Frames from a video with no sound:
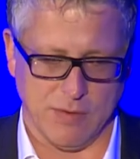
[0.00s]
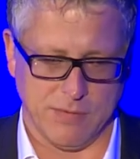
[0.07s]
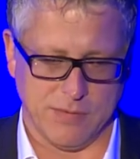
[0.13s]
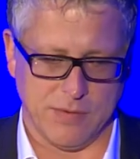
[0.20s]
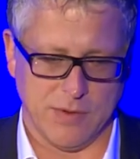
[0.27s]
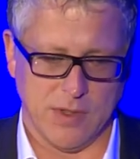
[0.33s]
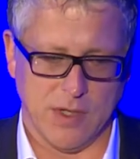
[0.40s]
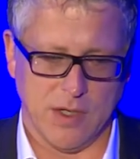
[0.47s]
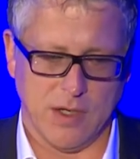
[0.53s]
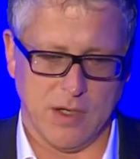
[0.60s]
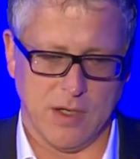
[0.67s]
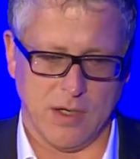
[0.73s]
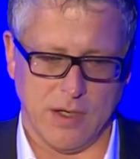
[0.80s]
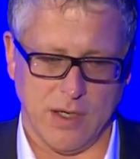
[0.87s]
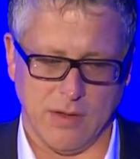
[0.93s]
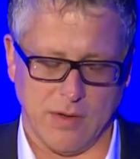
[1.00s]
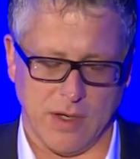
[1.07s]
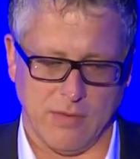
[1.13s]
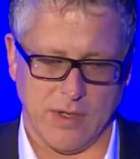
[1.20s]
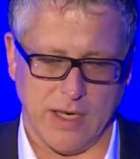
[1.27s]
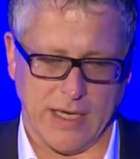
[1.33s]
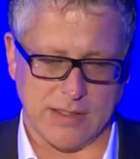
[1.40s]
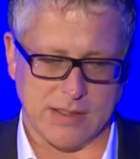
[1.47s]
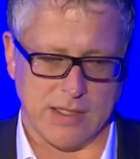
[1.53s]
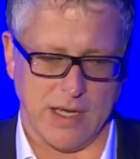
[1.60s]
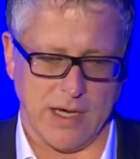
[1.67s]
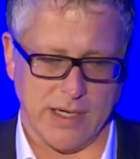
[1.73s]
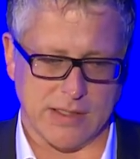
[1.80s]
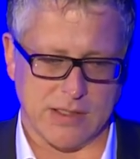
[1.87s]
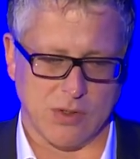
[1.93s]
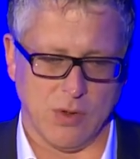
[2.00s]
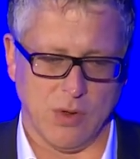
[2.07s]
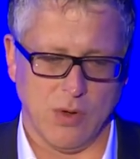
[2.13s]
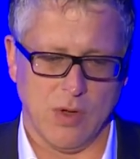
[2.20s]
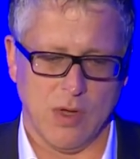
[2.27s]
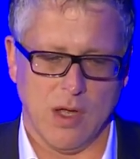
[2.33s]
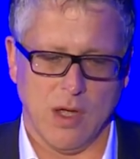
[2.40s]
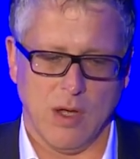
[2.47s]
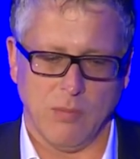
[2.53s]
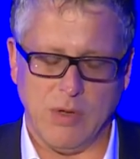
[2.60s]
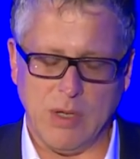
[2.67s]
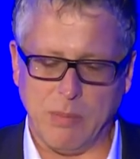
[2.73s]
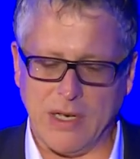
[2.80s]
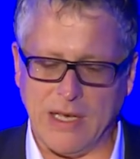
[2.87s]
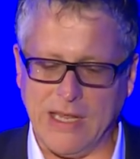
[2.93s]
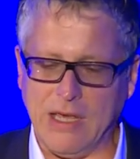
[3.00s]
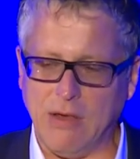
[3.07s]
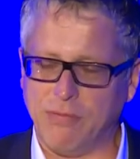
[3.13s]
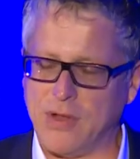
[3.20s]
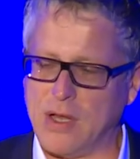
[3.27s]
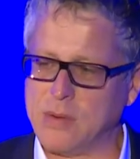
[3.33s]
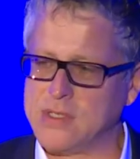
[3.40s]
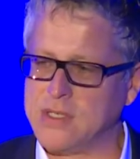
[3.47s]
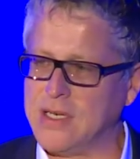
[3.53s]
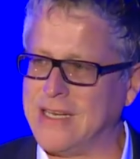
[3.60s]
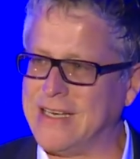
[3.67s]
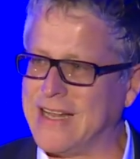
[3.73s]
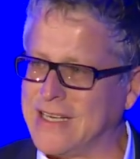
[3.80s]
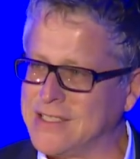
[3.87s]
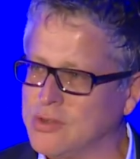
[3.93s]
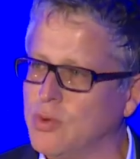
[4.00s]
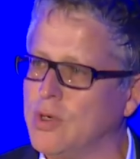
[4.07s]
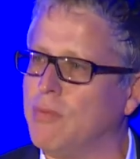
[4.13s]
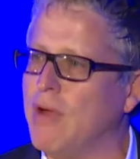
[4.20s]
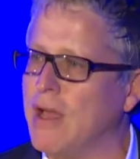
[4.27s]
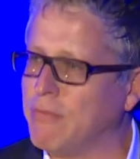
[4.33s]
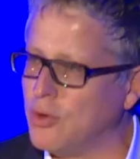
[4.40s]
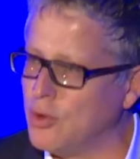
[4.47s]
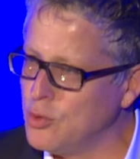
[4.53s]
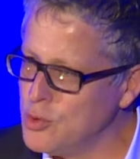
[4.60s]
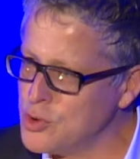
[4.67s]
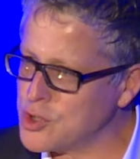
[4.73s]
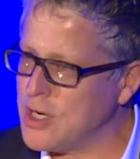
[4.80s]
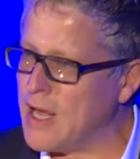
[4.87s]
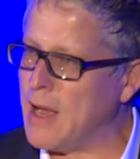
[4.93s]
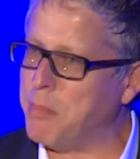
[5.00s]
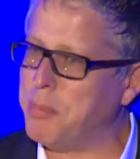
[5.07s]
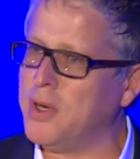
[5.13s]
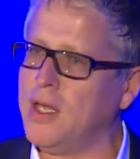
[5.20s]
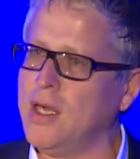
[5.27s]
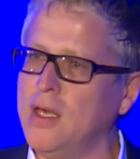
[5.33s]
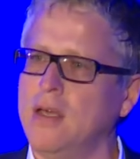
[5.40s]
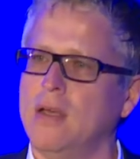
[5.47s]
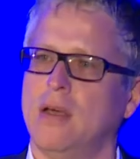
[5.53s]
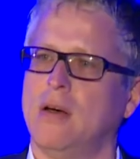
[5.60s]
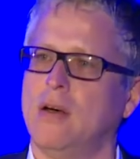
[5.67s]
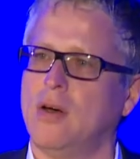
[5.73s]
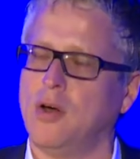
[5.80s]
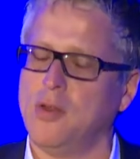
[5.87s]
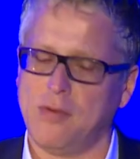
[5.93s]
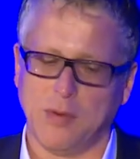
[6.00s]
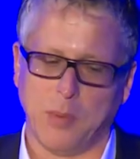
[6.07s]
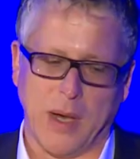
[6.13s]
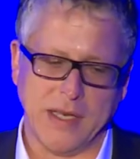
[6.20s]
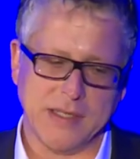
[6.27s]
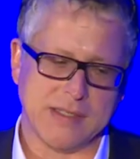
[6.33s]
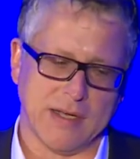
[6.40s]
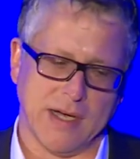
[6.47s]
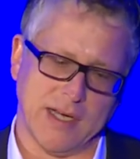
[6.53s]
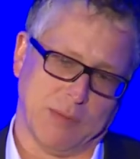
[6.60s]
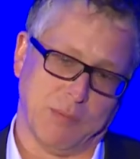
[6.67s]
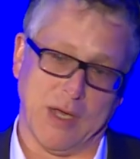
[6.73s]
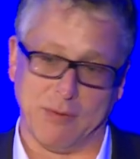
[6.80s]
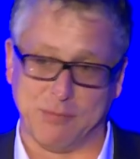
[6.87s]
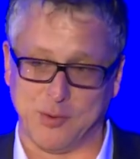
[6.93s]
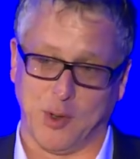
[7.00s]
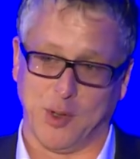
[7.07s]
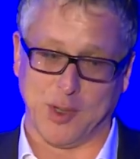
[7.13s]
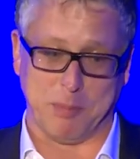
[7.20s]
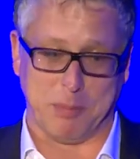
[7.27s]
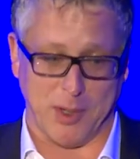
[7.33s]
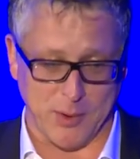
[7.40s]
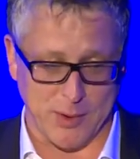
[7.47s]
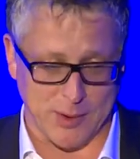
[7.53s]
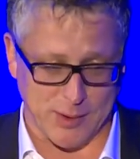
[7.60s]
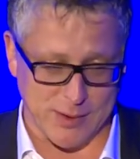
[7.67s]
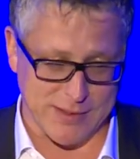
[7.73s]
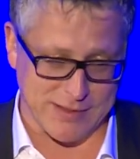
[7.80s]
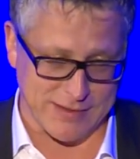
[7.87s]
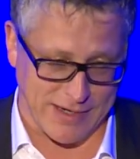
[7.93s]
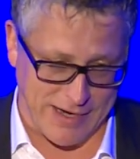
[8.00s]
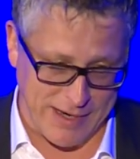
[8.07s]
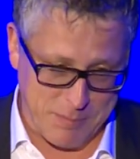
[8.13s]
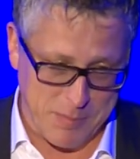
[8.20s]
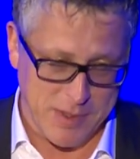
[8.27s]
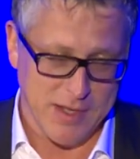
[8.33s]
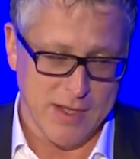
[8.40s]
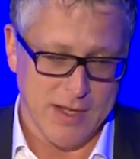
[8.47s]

of uh, in, in, the next slide. So we believe there is an industrial revolution happening uh, on the one side, and we have talked about it all the time.